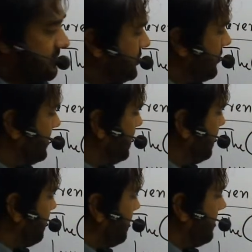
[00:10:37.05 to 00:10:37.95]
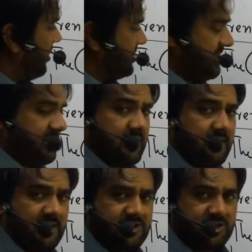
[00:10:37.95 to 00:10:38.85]
You need logical
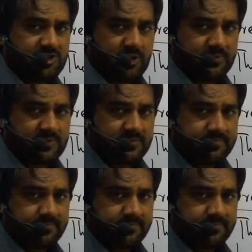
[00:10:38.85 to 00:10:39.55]
relationships.